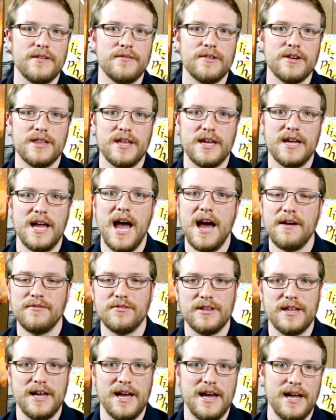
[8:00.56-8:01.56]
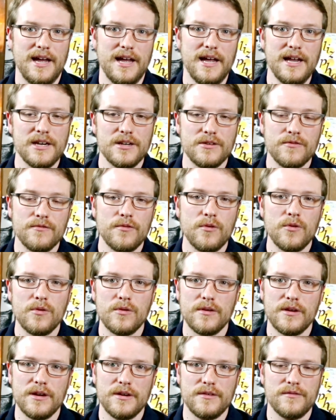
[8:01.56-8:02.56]
everything after that, and
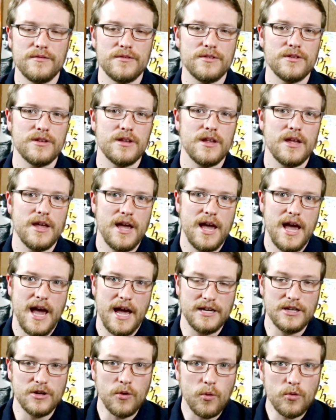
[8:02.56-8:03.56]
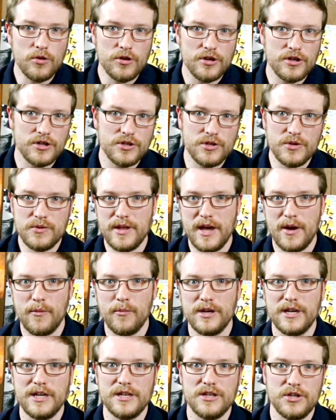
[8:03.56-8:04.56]
in order to do that,
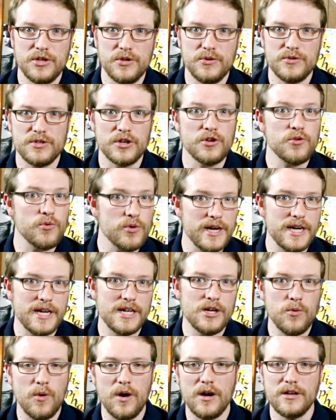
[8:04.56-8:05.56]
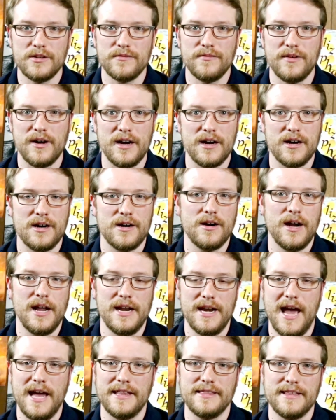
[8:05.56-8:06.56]
we need to use a greedy quantifier
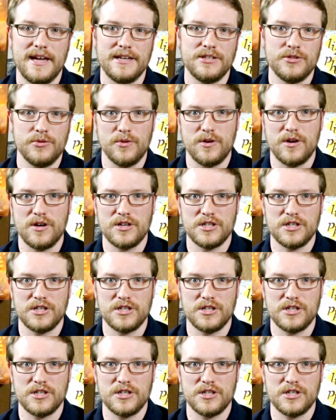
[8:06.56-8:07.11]
and add that to our